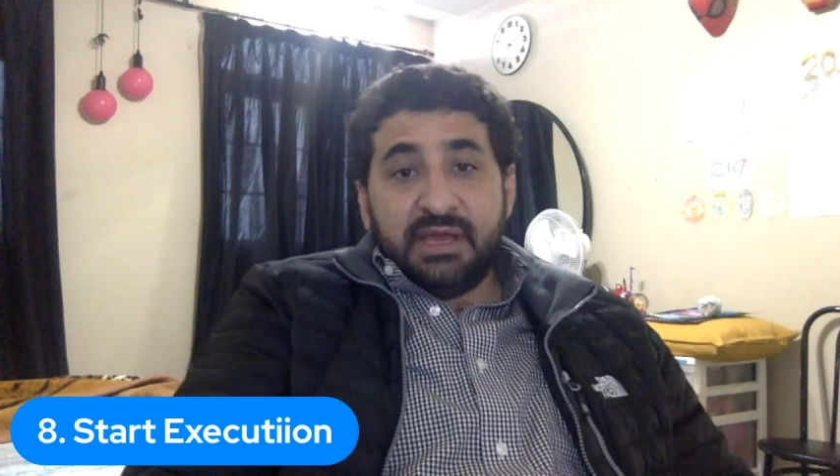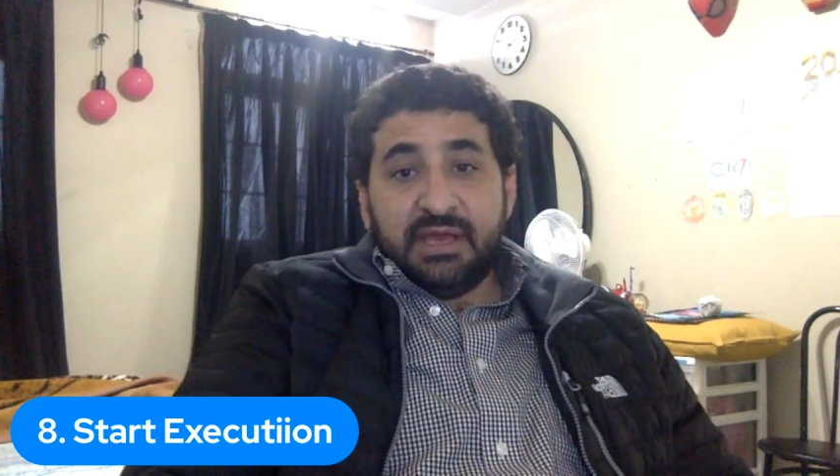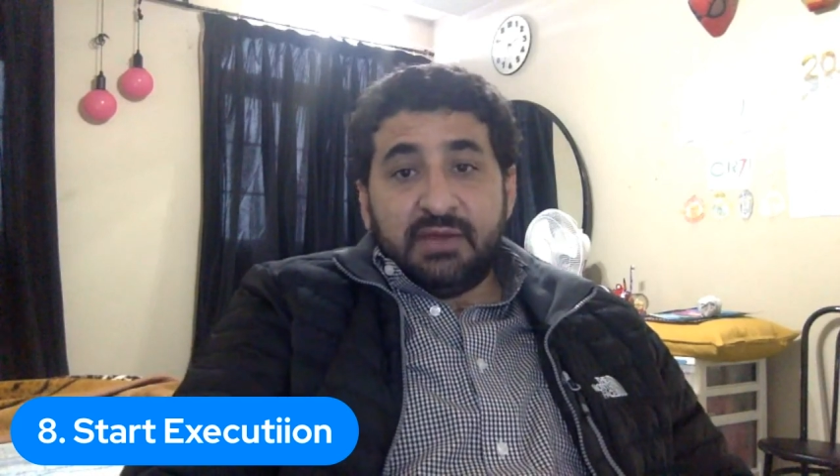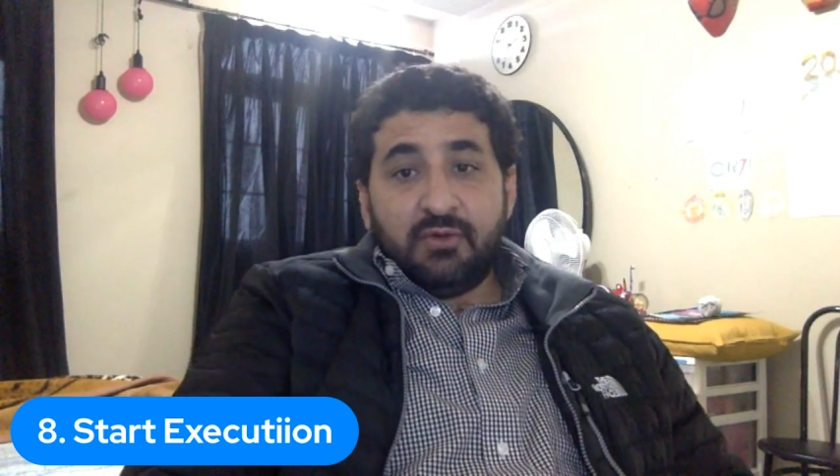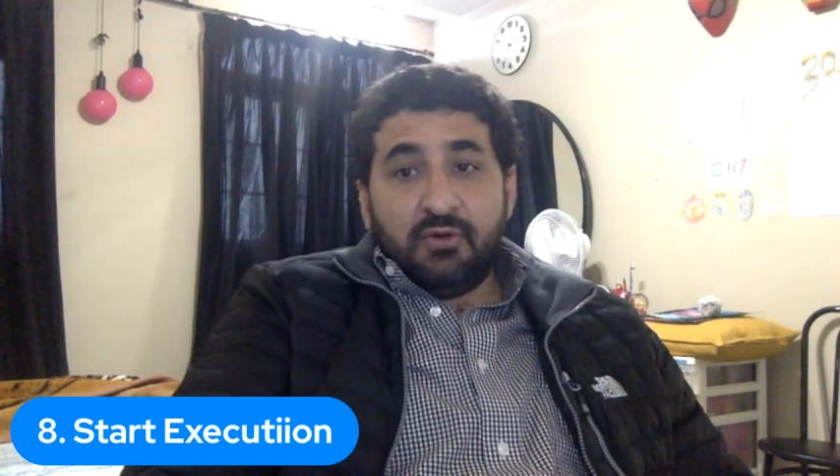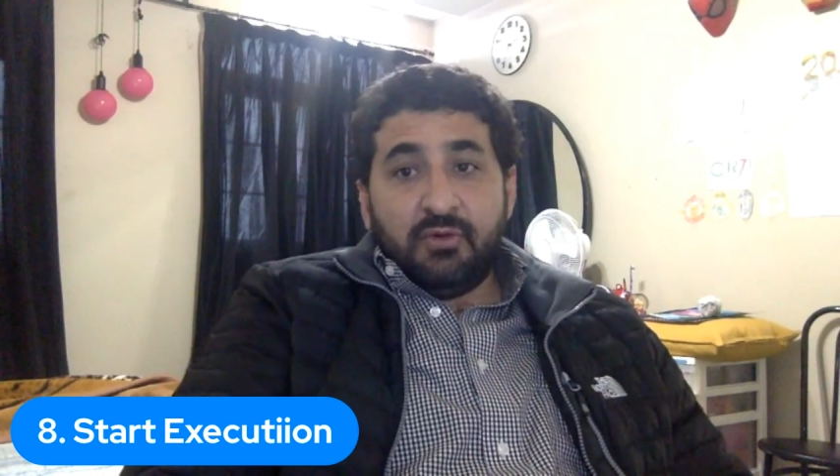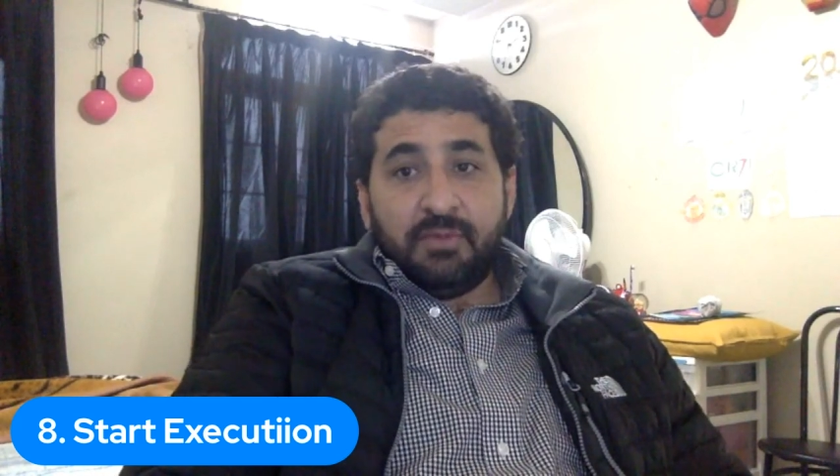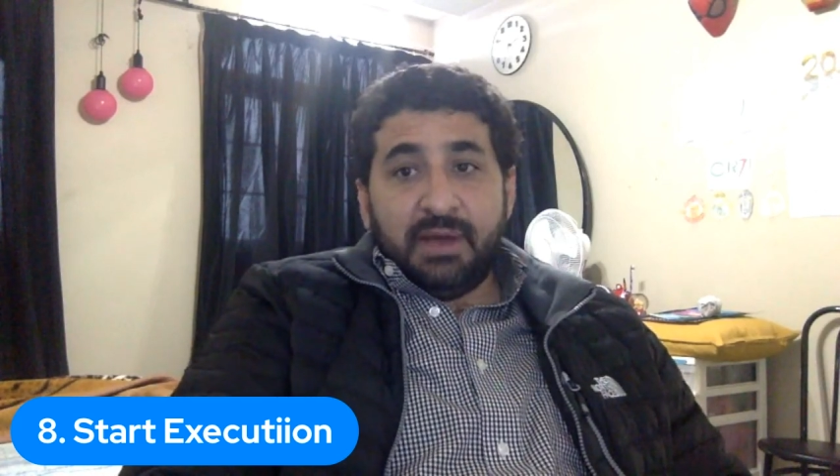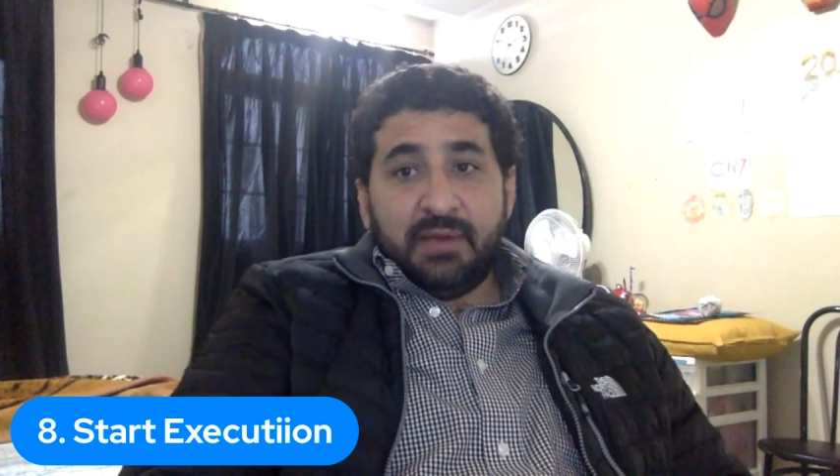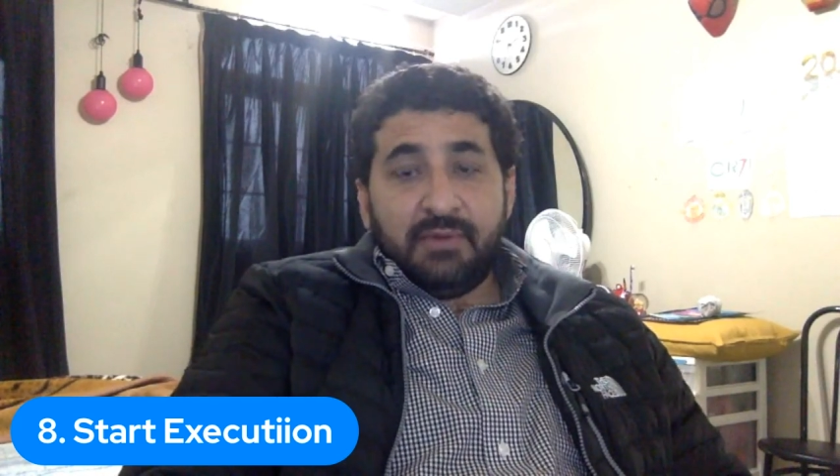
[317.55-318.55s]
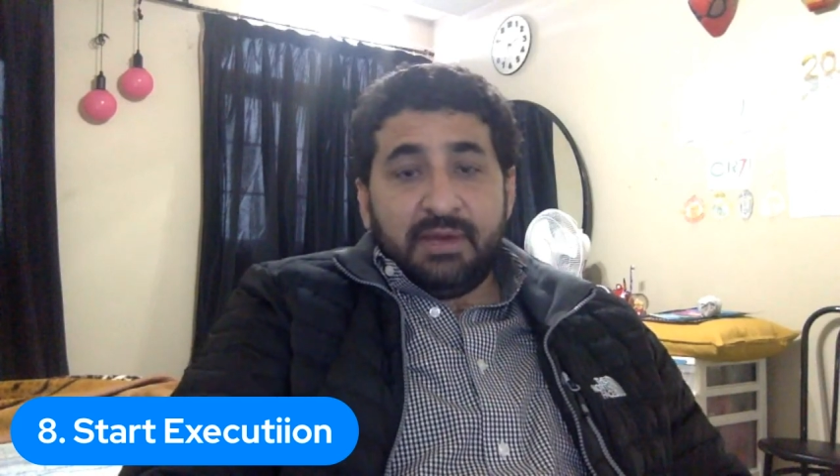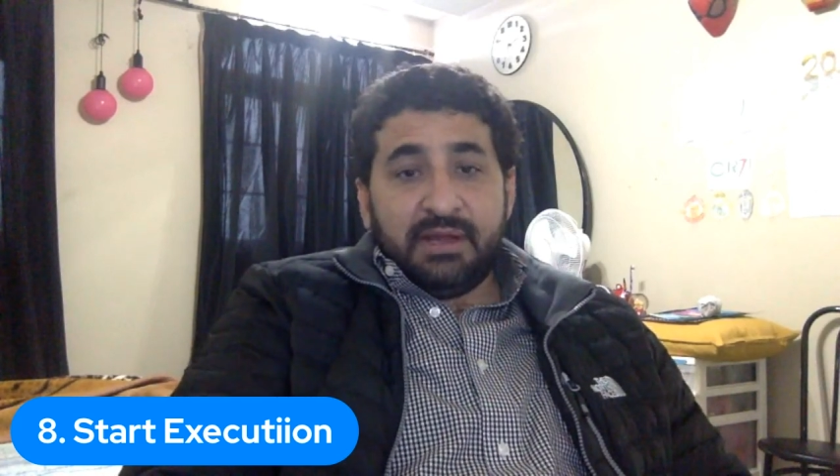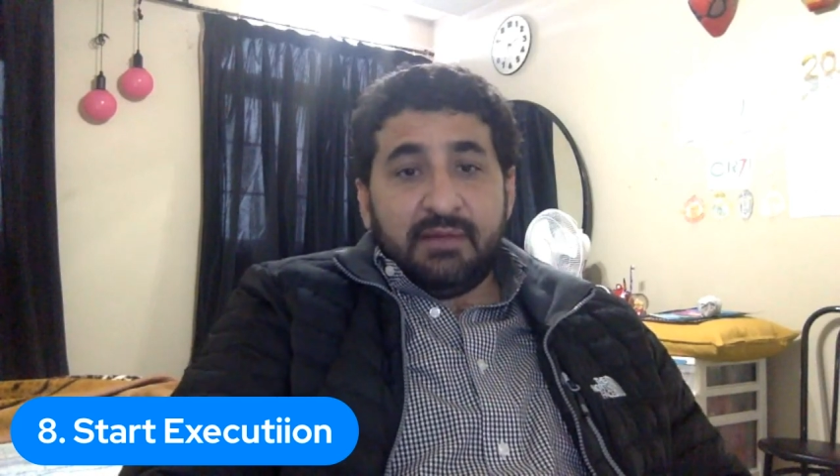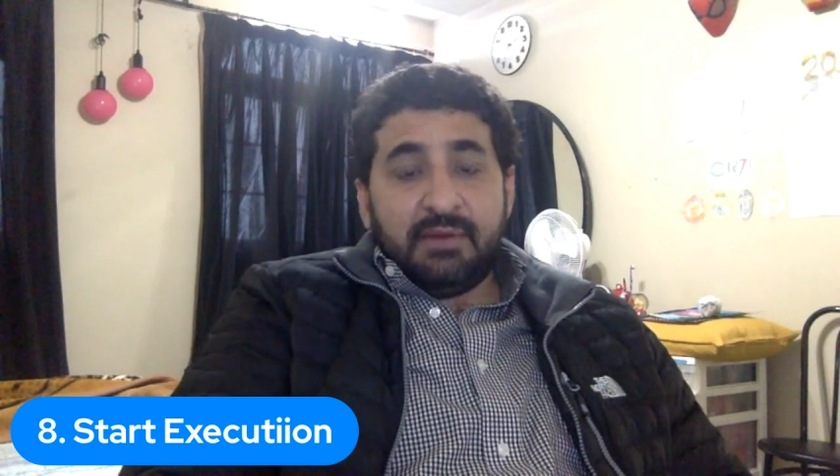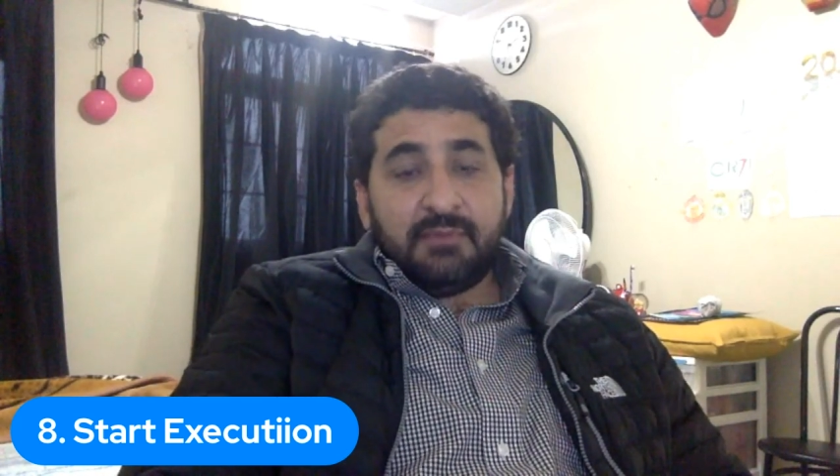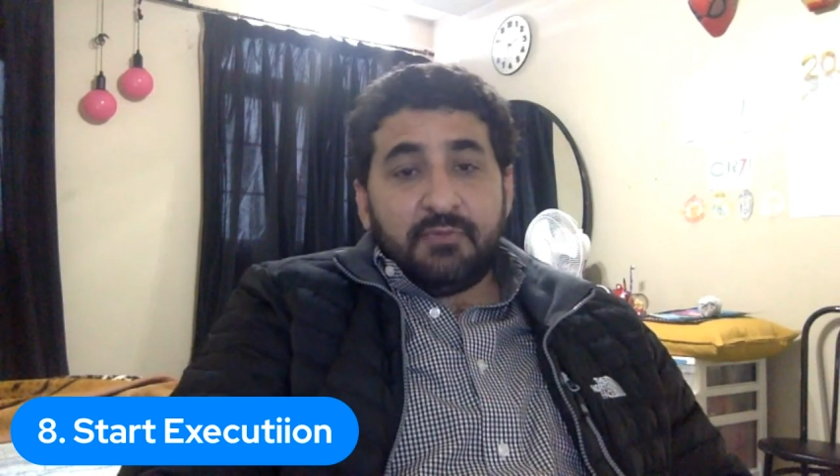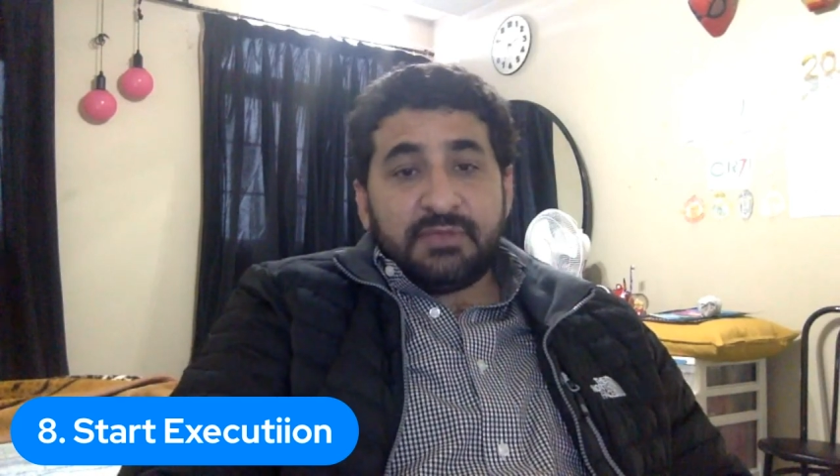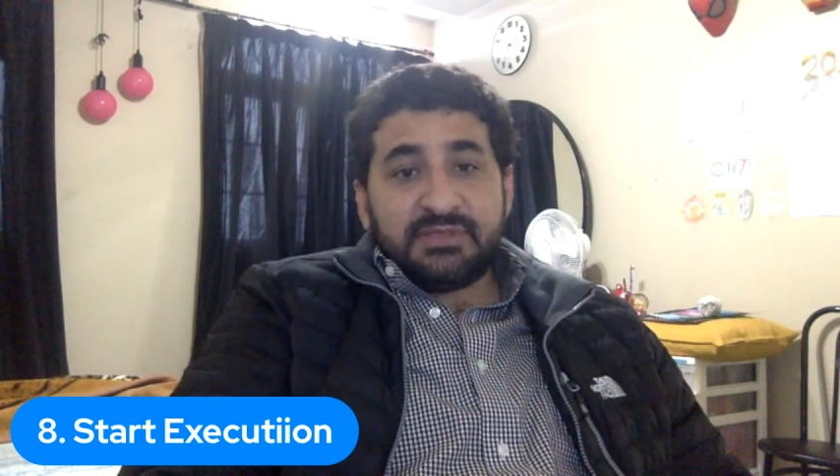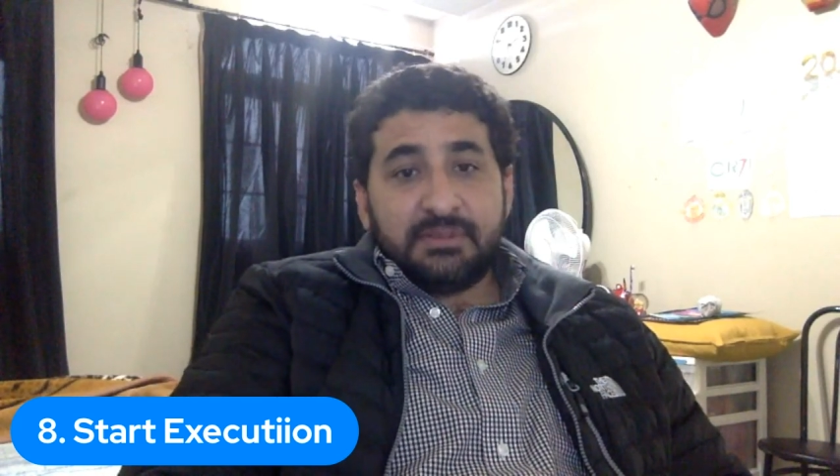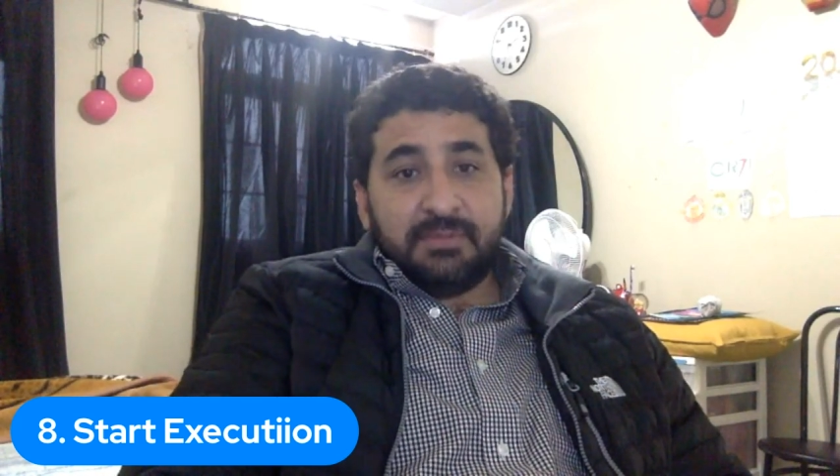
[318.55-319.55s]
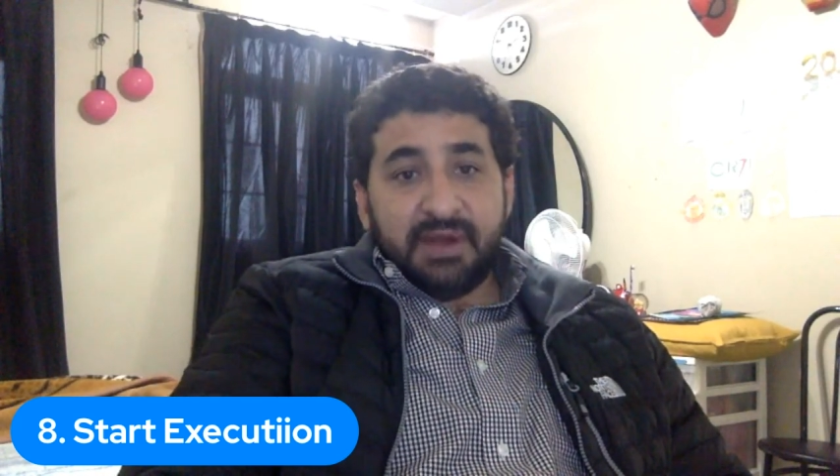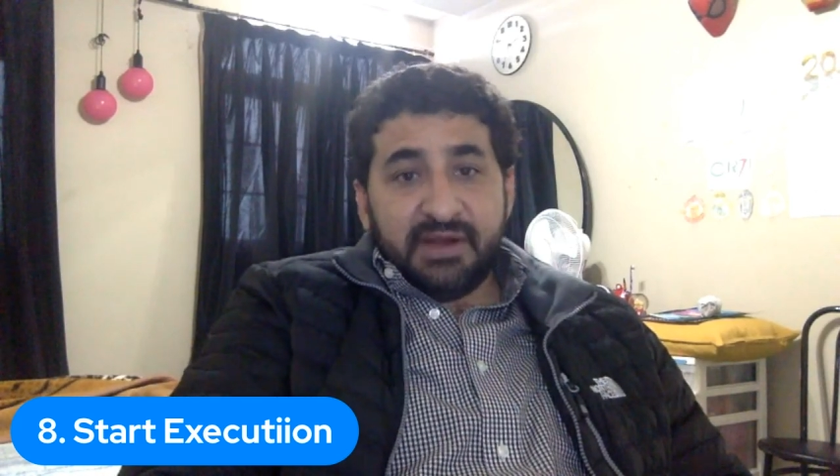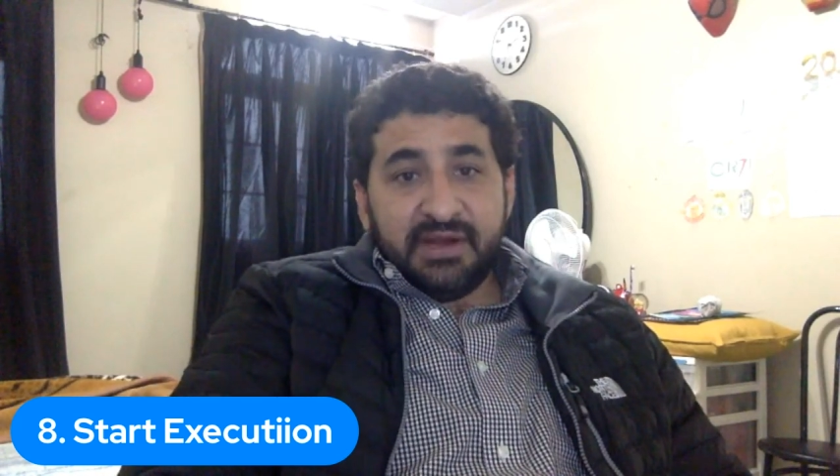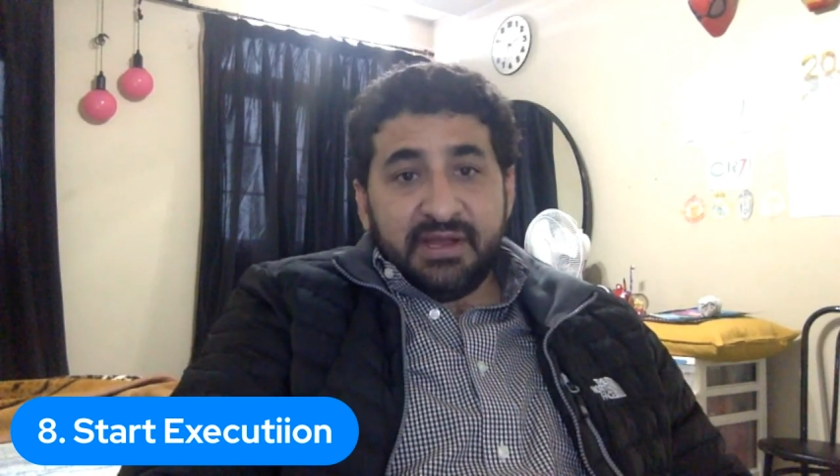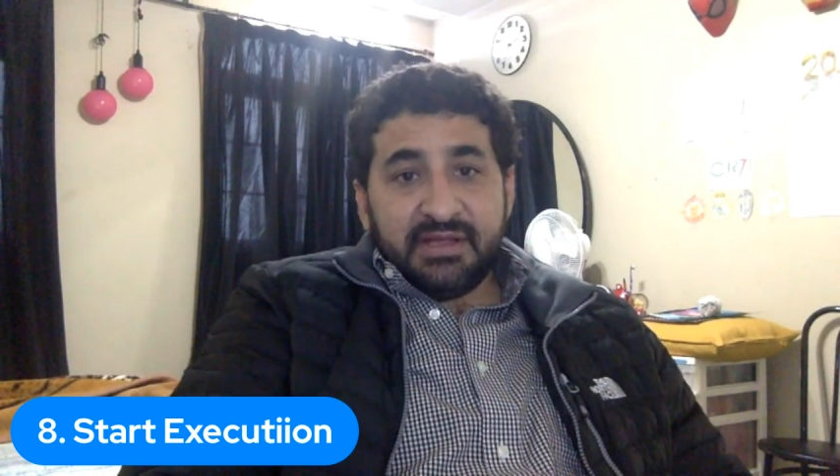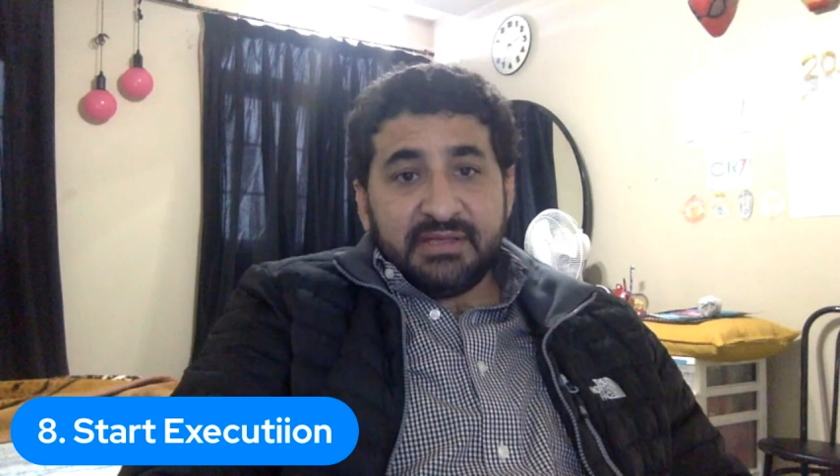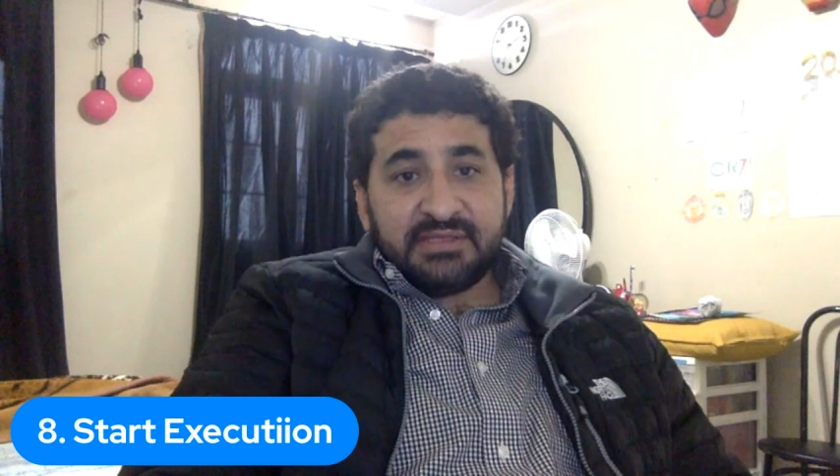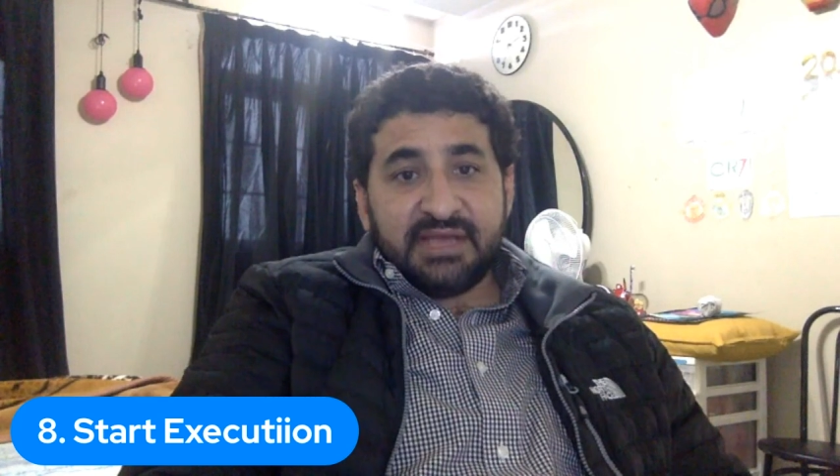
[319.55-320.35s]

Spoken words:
and hope I will come up with some marketing